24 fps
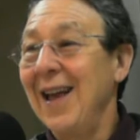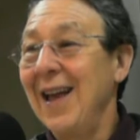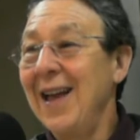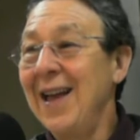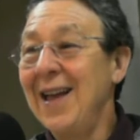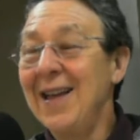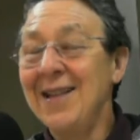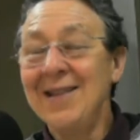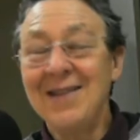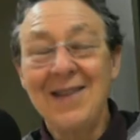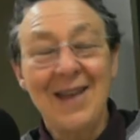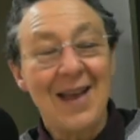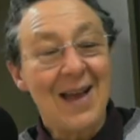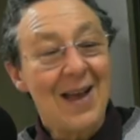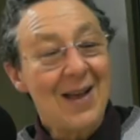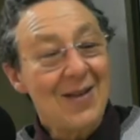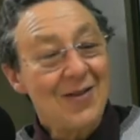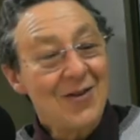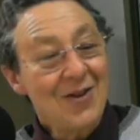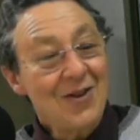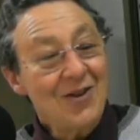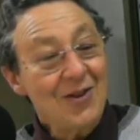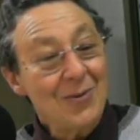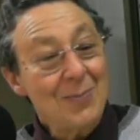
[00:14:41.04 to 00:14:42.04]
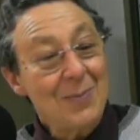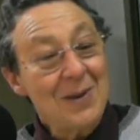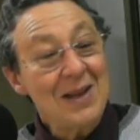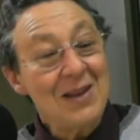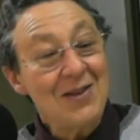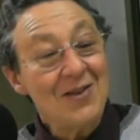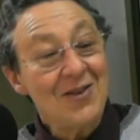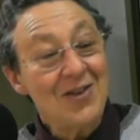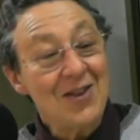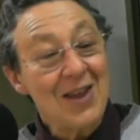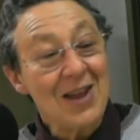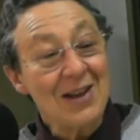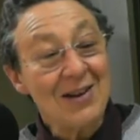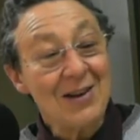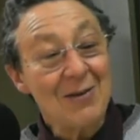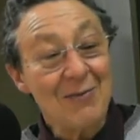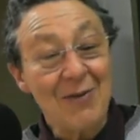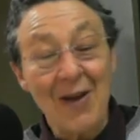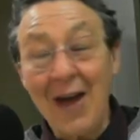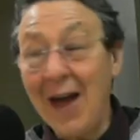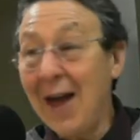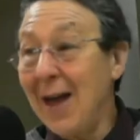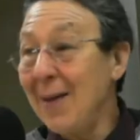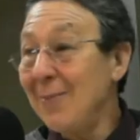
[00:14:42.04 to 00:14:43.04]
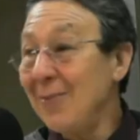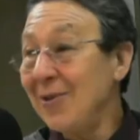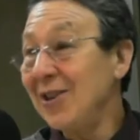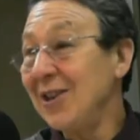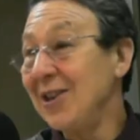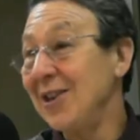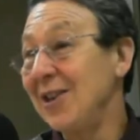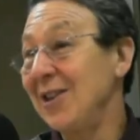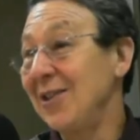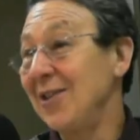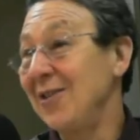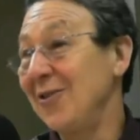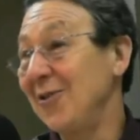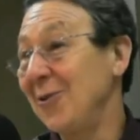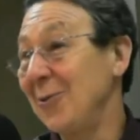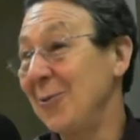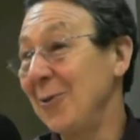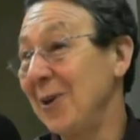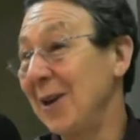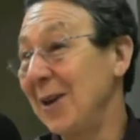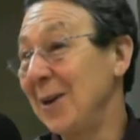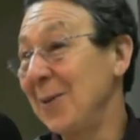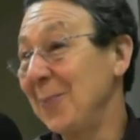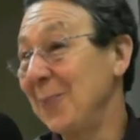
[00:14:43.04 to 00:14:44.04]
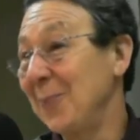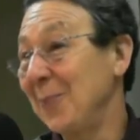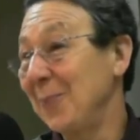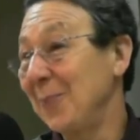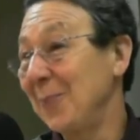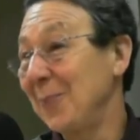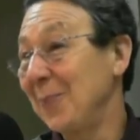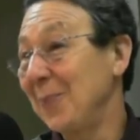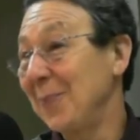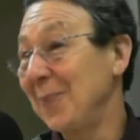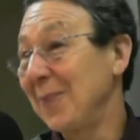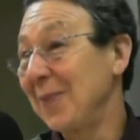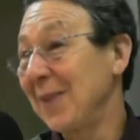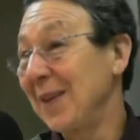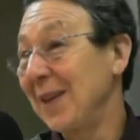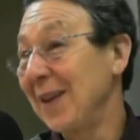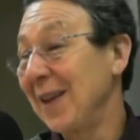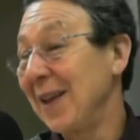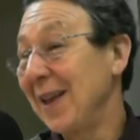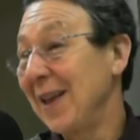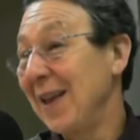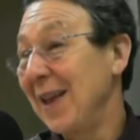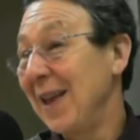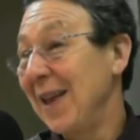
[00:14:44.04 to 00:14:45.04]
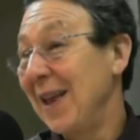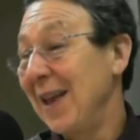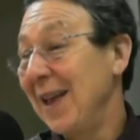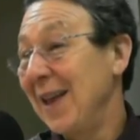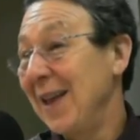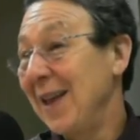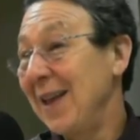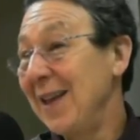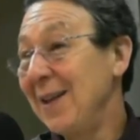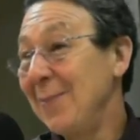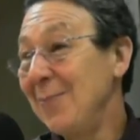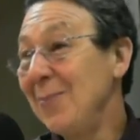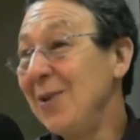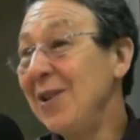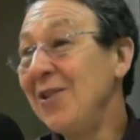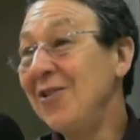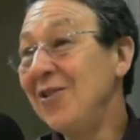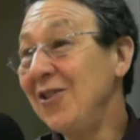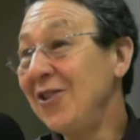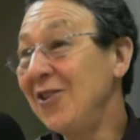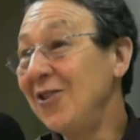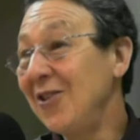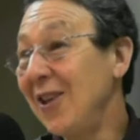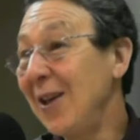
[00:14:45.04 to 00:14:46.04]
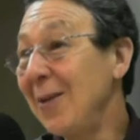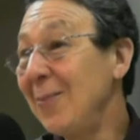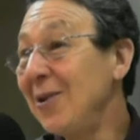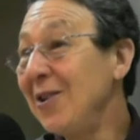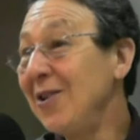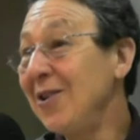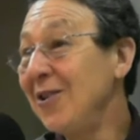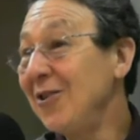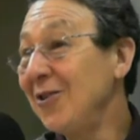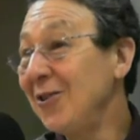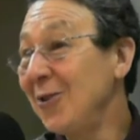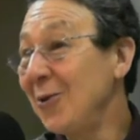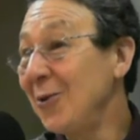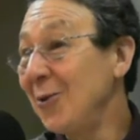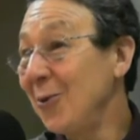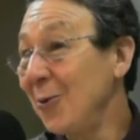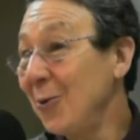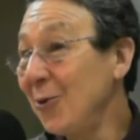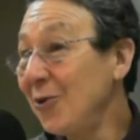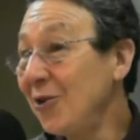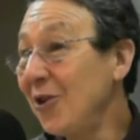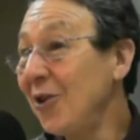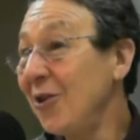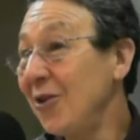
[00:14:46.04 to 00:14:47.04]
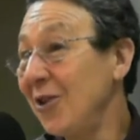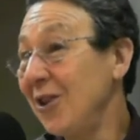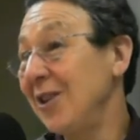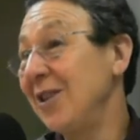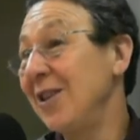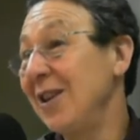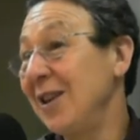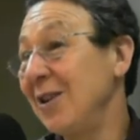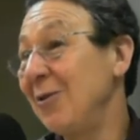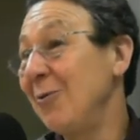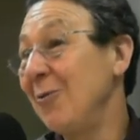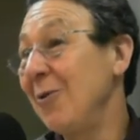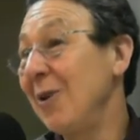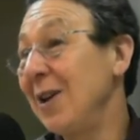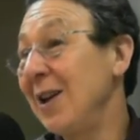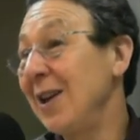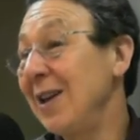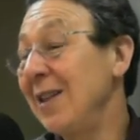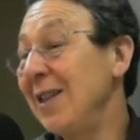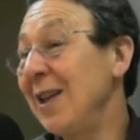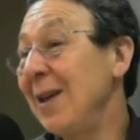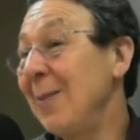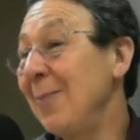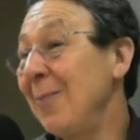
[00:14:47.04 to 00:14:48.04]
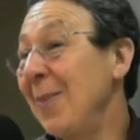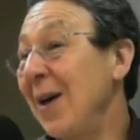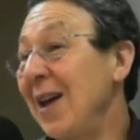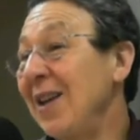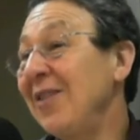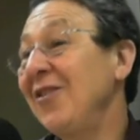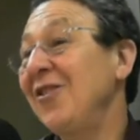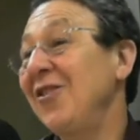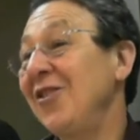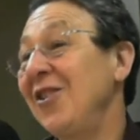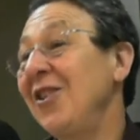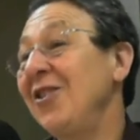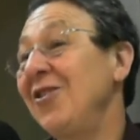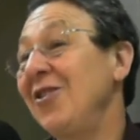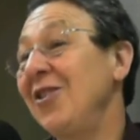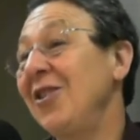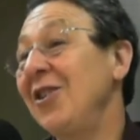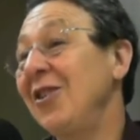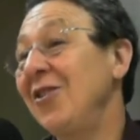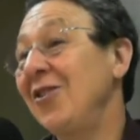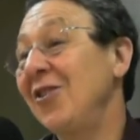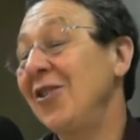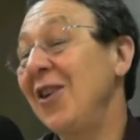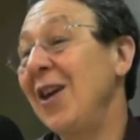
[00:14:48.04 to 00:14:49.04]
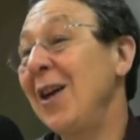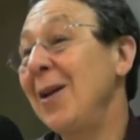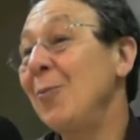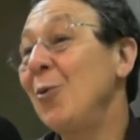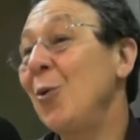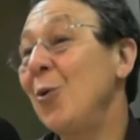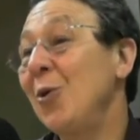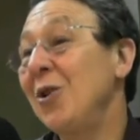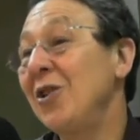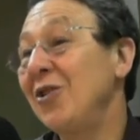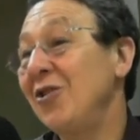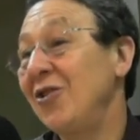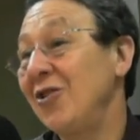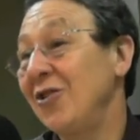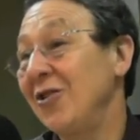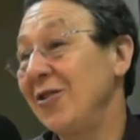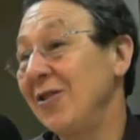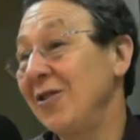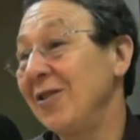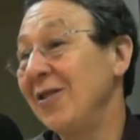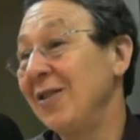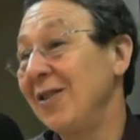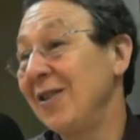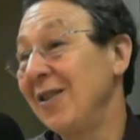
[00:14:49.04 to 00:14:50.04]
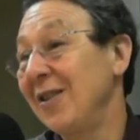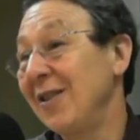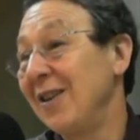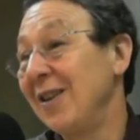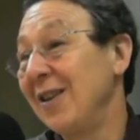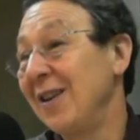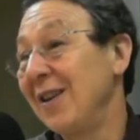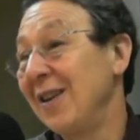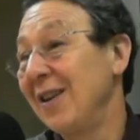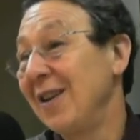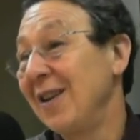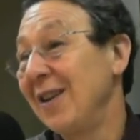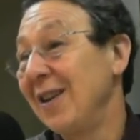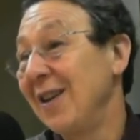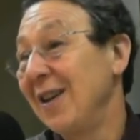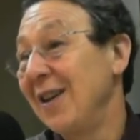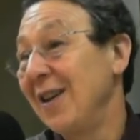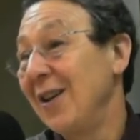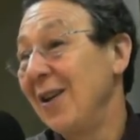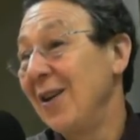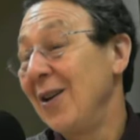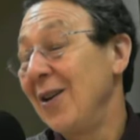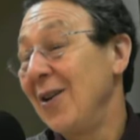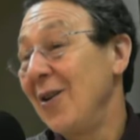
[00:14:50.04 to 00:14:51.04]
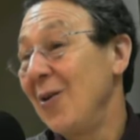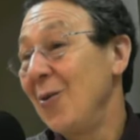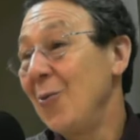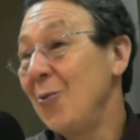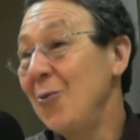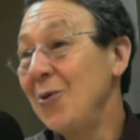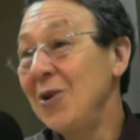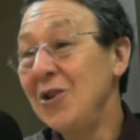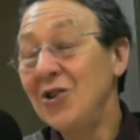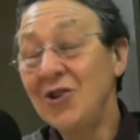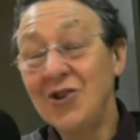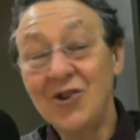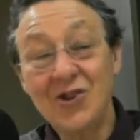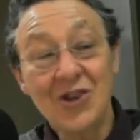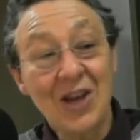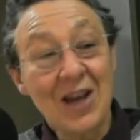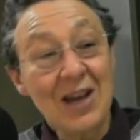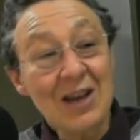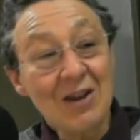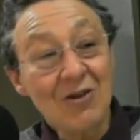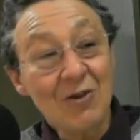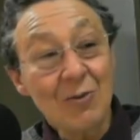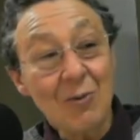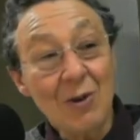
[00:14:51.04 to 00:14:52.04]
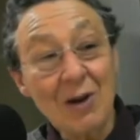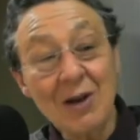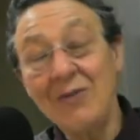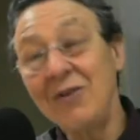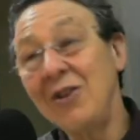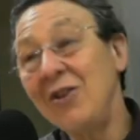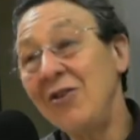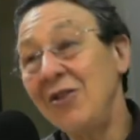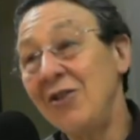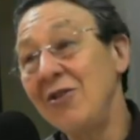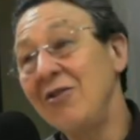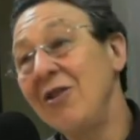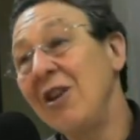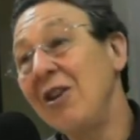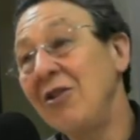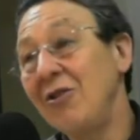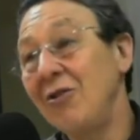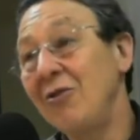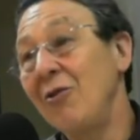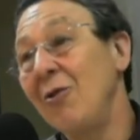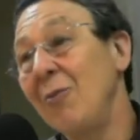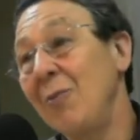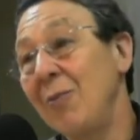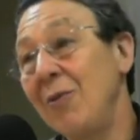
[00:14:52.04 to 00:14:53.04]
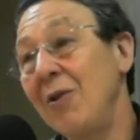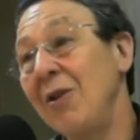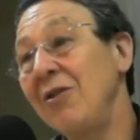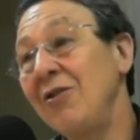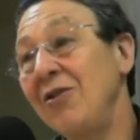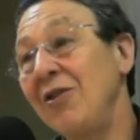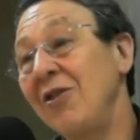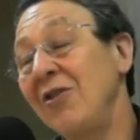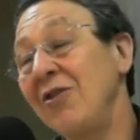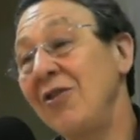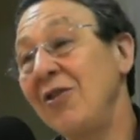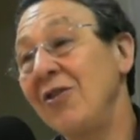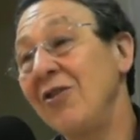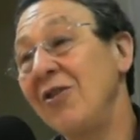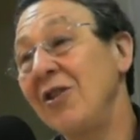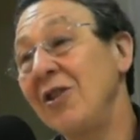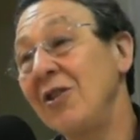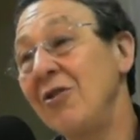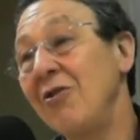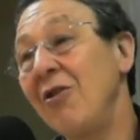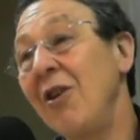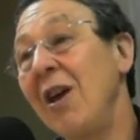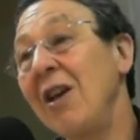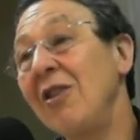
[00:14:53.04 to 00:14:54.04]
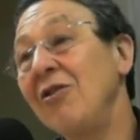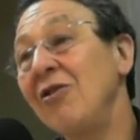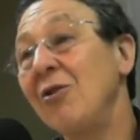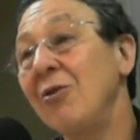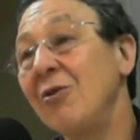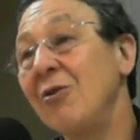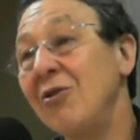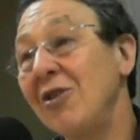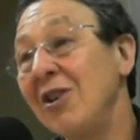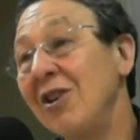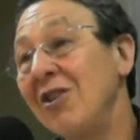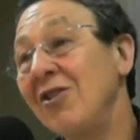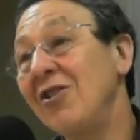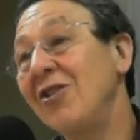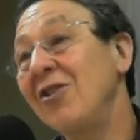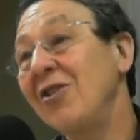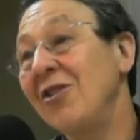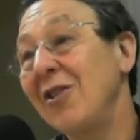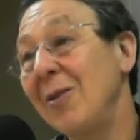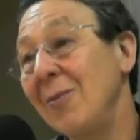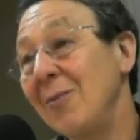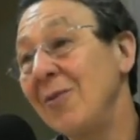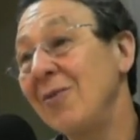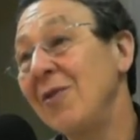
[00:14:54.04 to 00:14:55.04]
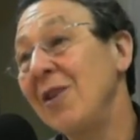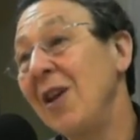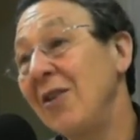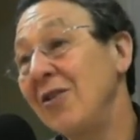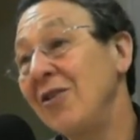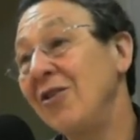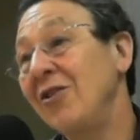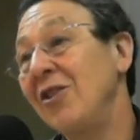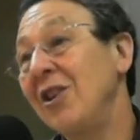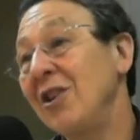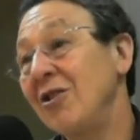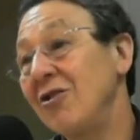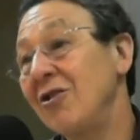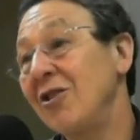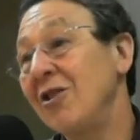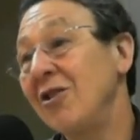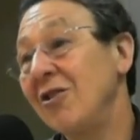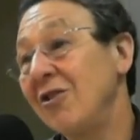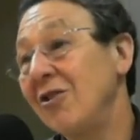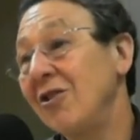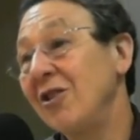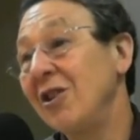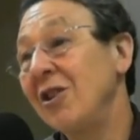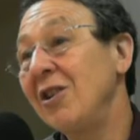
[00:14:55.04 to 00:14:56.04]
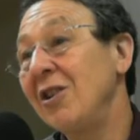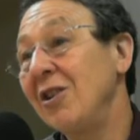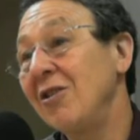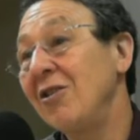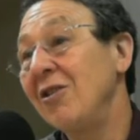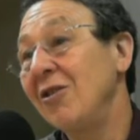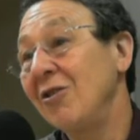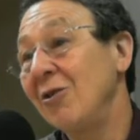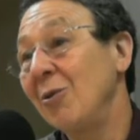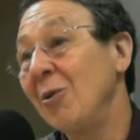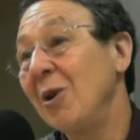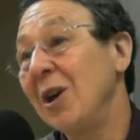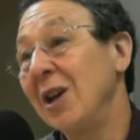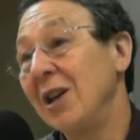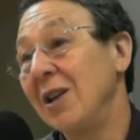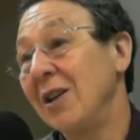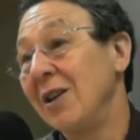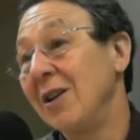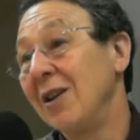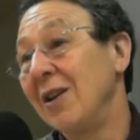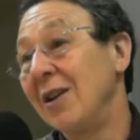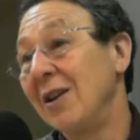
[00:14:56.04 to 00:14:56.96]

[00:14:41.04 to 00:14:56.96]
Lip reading: And this means that if I'm thinking this way, it means examiners could also think that way, and they might set an exam question which takes one of these industrial processes and tries to test some of the other sections in it as well.